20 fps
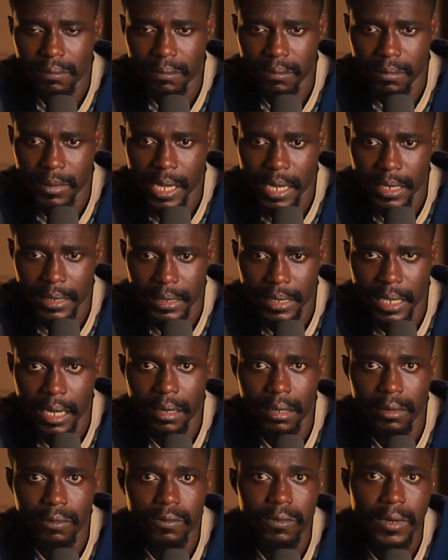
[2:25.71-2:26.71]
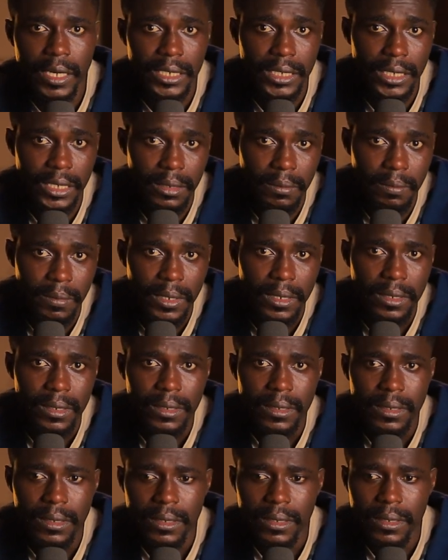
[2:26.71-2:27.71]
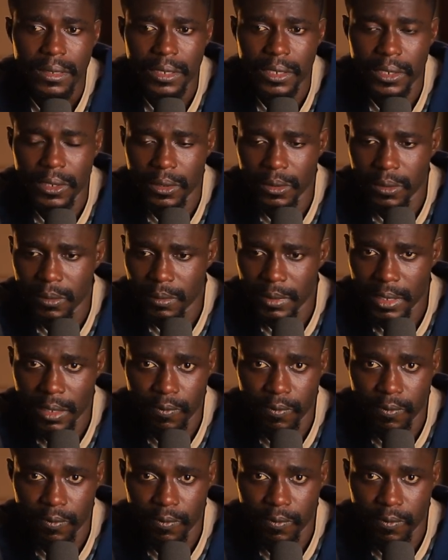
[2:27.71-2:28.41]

their style of worship, you know,